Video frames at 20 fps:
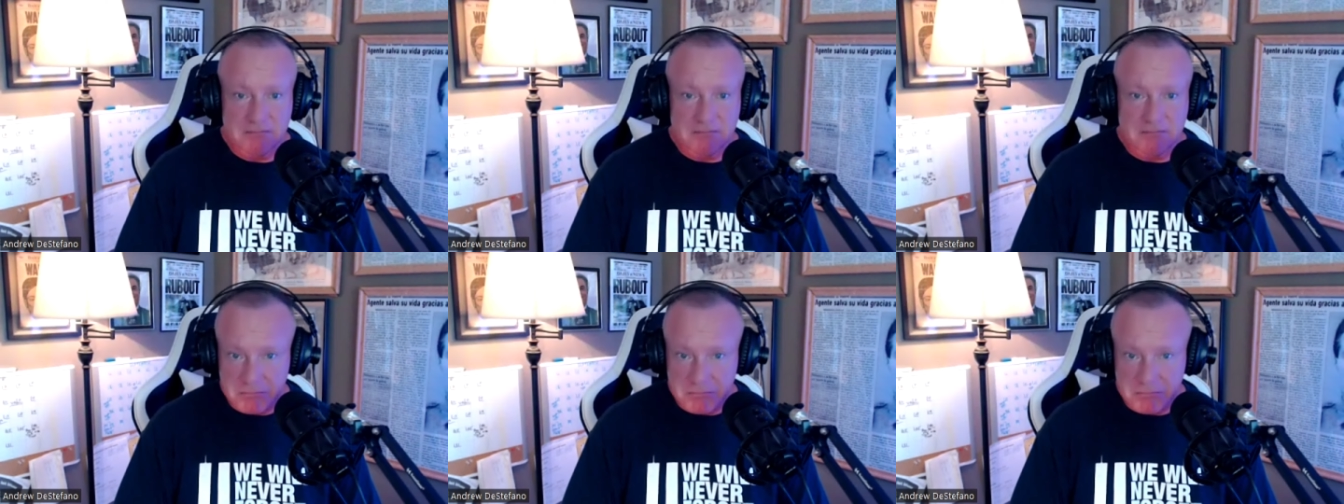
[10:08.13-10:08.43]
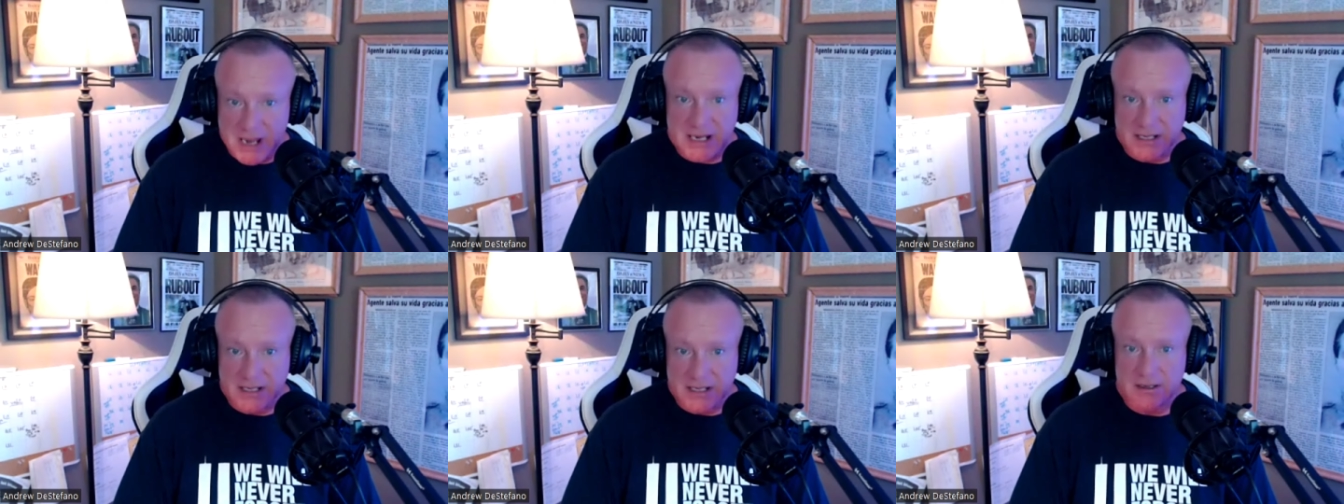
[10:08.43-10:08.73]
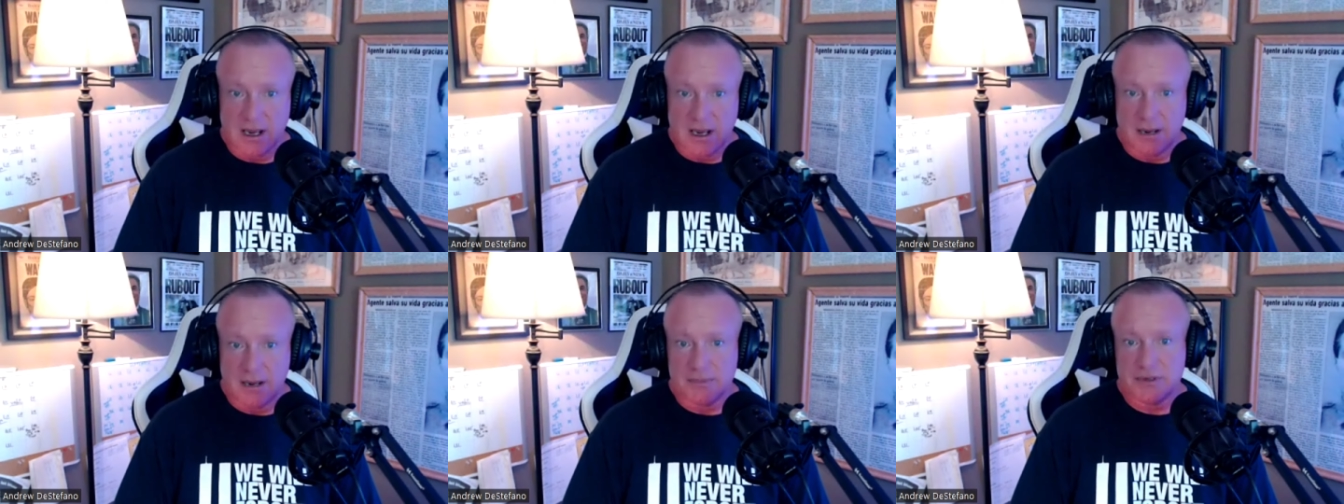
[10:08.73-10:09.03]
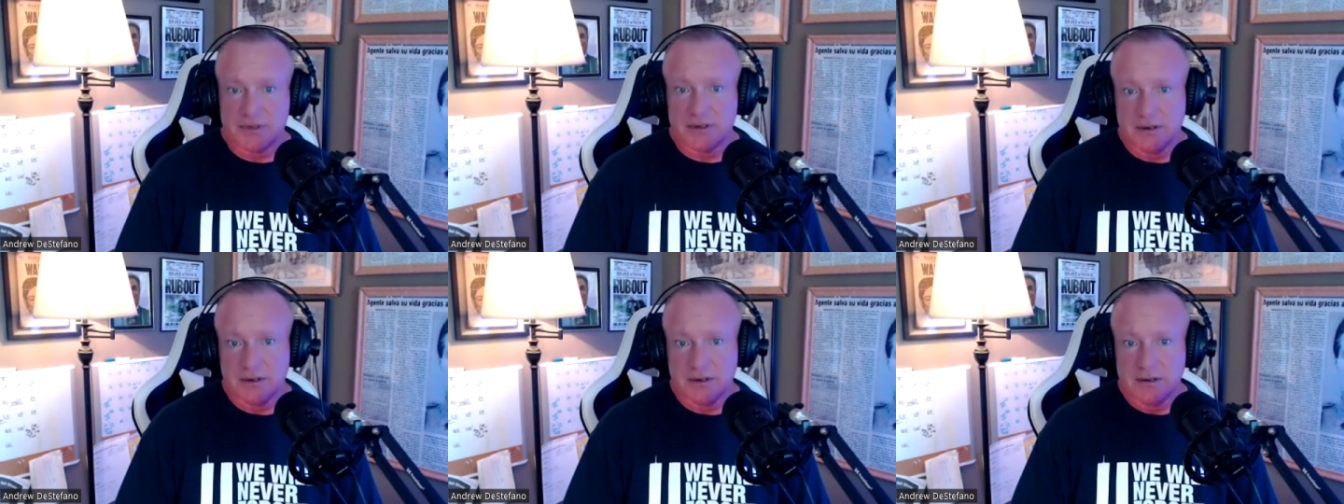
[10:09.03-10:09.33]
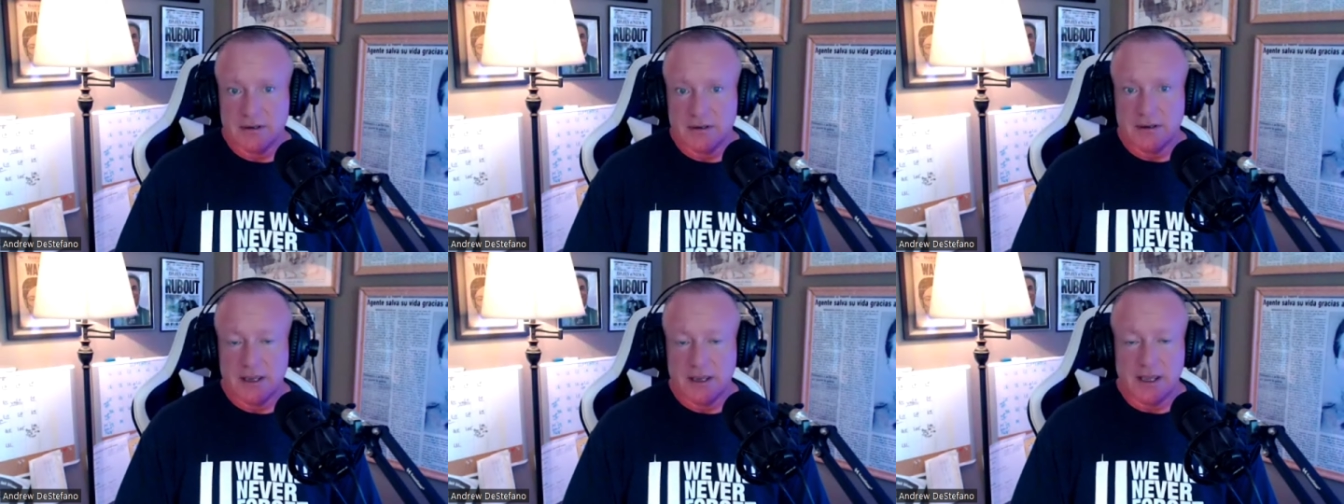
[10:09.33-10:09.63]
many times
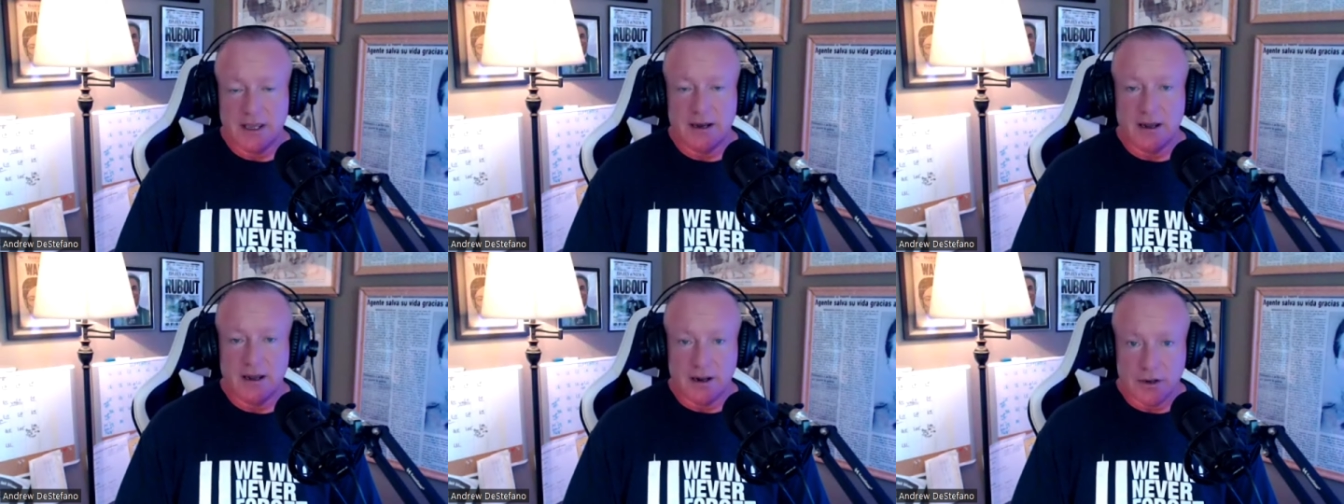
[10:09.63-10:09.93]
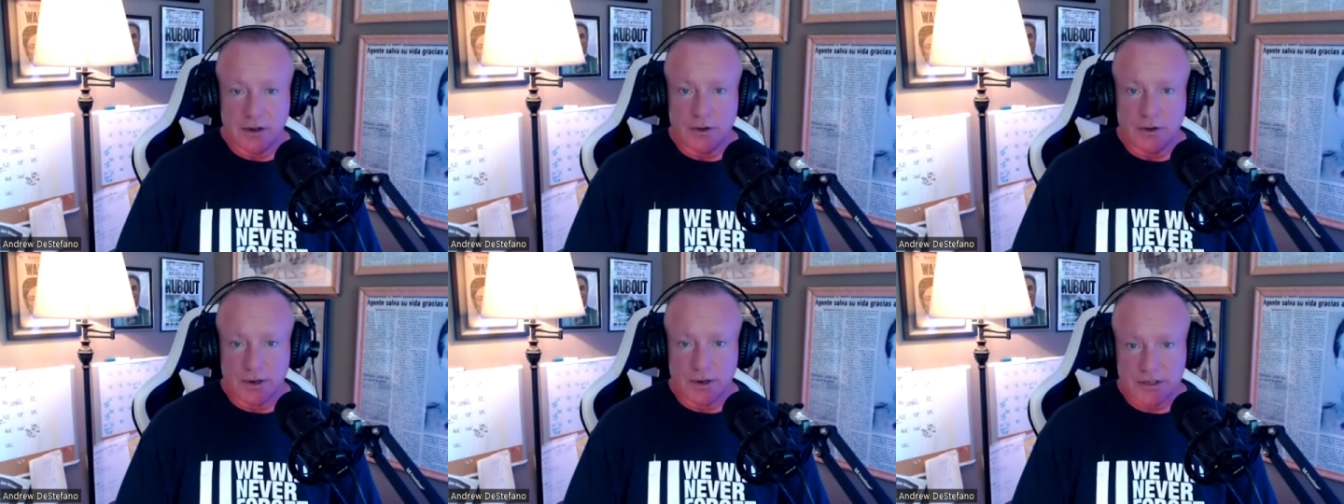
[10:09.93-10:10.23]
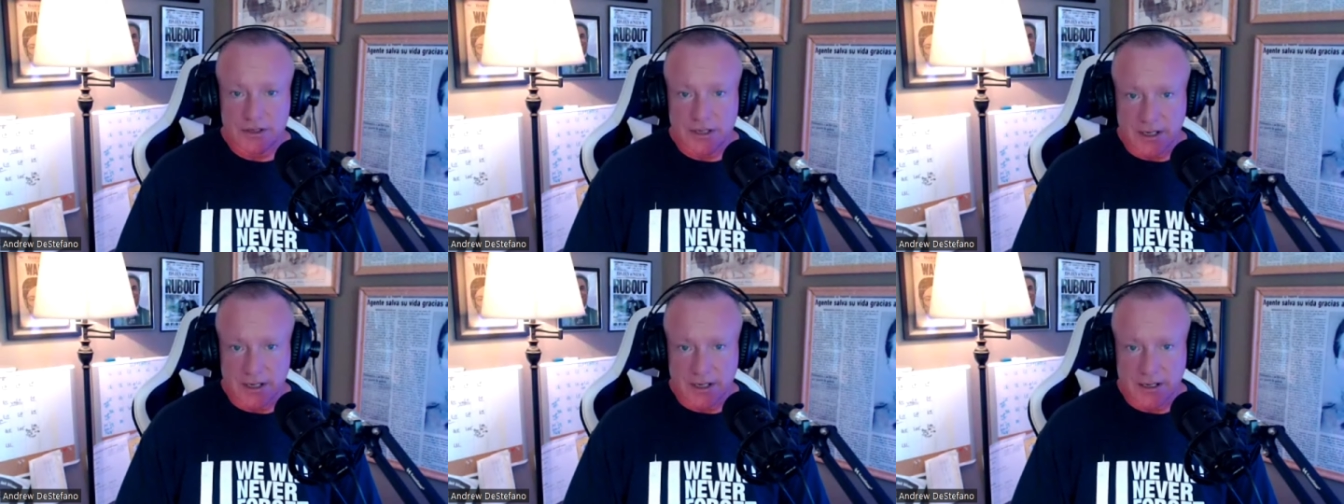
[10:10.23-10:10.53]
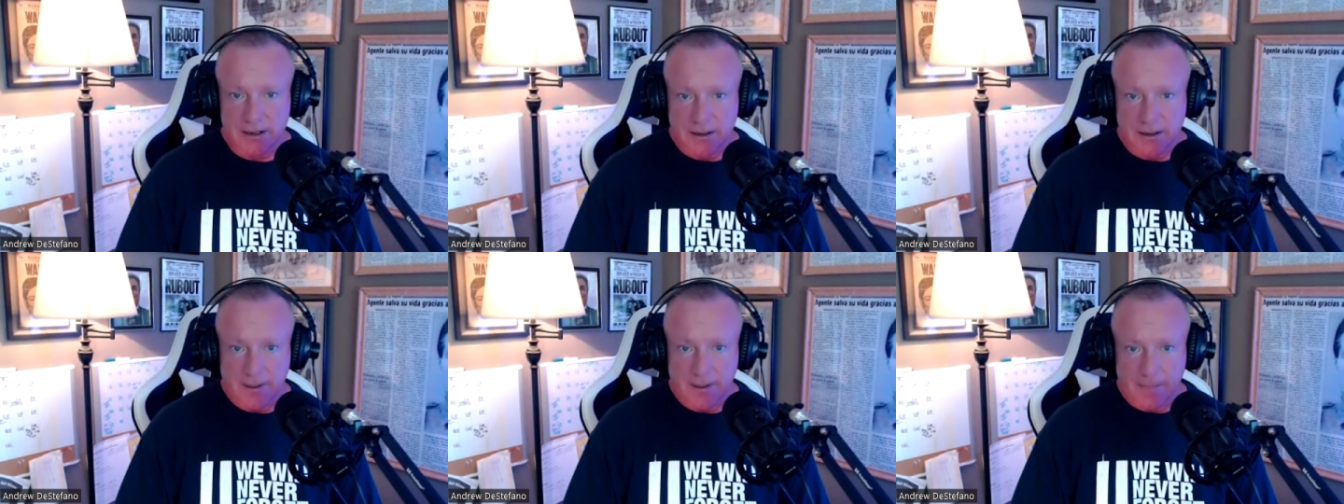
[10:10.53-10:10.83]
in uh, New York City.